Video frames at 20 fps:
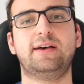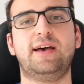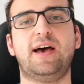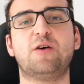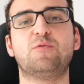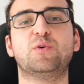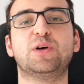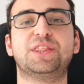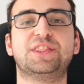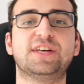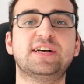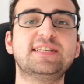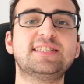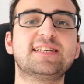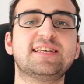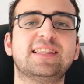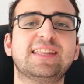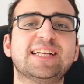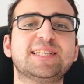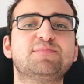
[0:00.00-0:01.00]
And with
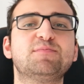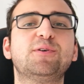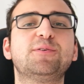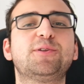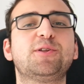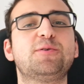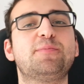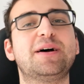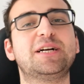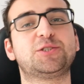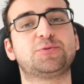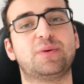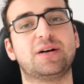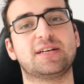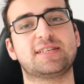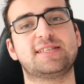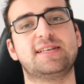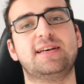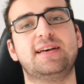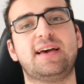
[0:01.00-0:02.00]
this, let's move to the
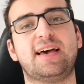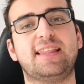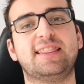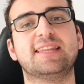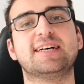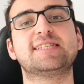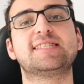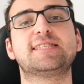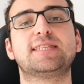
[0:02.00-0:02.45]
benchmarks, and let's